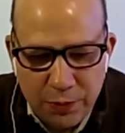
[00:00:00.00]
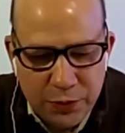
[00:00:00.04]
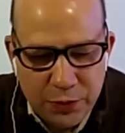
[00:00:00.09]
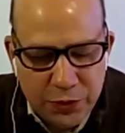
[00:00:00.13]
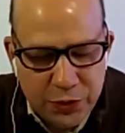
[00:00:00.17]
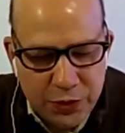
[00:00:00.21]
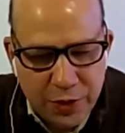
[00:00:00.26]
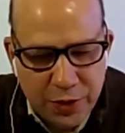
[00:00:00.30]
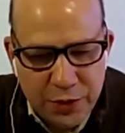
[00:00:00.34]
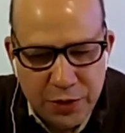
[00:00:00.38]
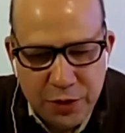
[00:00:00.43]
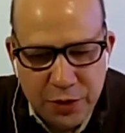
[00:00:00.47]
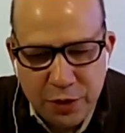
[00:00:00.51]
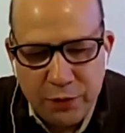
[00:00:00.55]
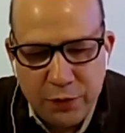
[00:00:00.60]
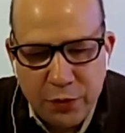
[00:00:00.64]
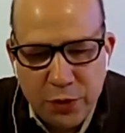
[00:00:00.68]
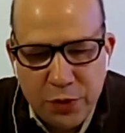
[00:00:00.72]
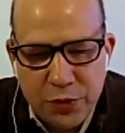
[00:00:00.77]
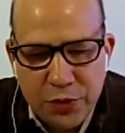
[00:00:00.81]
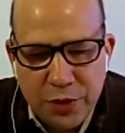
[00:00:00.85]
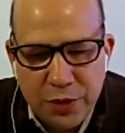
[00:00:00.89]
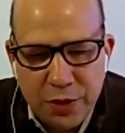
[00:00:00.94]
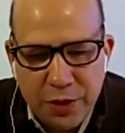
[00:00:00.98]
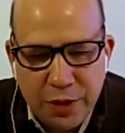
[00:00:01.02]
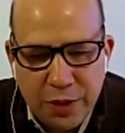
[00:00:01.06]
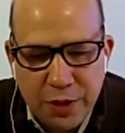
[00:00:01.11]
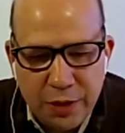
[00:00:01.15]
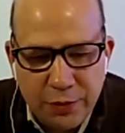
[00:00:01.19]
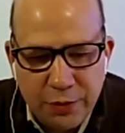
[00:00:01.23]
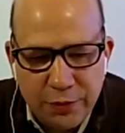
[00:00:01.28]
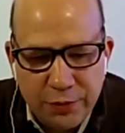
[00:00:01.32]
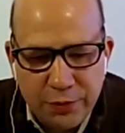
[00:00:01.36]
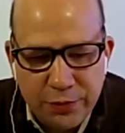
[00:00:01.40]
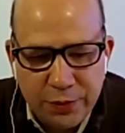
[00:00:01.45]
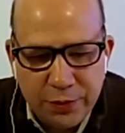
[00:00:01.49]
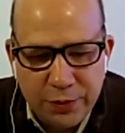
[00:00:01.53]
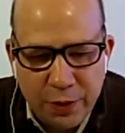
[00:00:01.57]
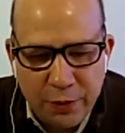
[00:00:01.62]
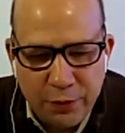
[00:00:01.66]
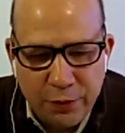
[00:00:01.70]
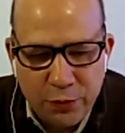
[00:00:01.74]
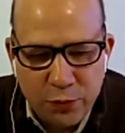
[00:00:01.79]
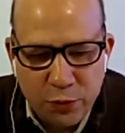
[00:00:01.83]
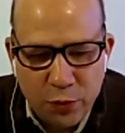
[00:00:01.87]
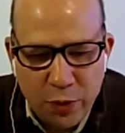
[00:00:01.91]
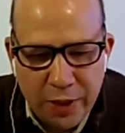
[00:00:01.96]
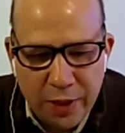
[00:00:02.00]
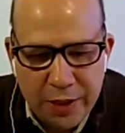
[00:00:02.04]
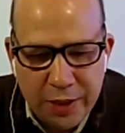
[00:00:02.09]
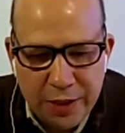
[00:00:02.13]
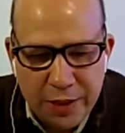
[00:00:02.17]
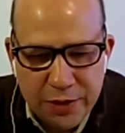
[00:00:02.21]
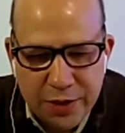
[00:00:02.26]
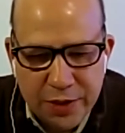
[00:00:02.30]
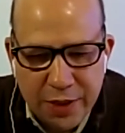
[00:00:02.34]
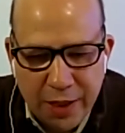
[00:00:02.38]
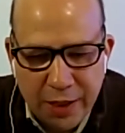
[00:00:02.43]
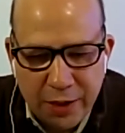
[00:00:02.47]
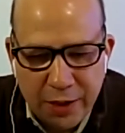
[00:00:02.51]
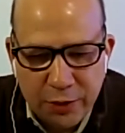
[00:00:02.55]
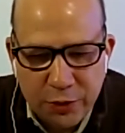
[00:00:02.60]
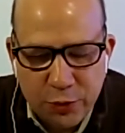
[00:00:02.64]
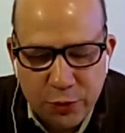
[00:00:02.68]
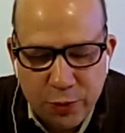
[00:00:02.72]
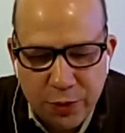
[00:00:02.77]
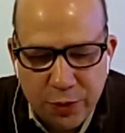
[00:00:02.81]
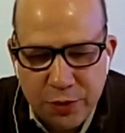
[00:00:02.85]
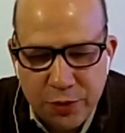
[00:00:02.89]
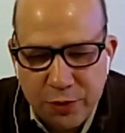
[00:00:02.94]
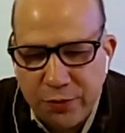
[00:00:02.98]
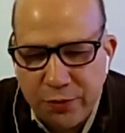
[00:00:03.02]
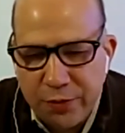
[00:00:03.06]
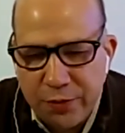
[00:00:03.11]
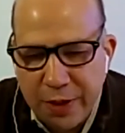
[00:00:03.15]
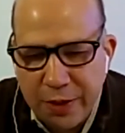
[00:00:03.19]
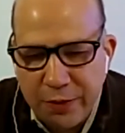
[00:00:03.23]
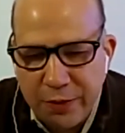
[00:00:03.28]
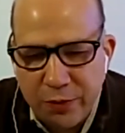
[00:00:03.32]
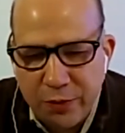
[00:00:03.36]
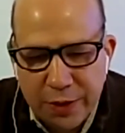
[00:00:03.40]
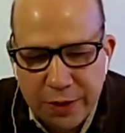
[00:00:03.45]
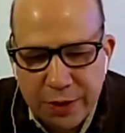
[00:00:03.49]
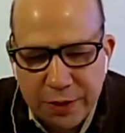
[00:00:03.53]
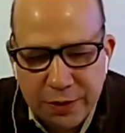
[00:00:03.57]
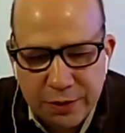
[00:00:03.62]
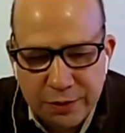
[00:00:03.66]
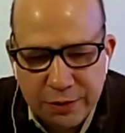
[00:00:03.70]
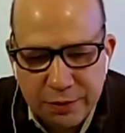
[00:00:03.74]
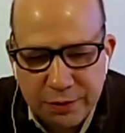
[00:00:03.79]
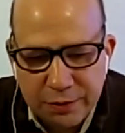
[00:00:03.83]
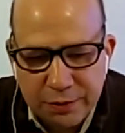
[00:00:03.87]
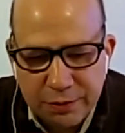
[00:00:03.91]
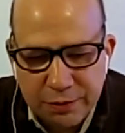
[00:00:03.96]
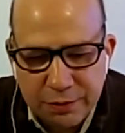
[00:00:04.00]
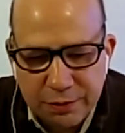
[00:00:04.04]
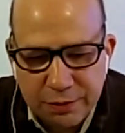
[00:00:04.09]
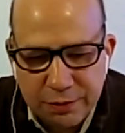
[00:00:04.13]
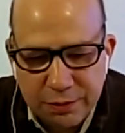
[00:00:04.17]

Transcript: Such a diversity of writing styles. What's your favorite?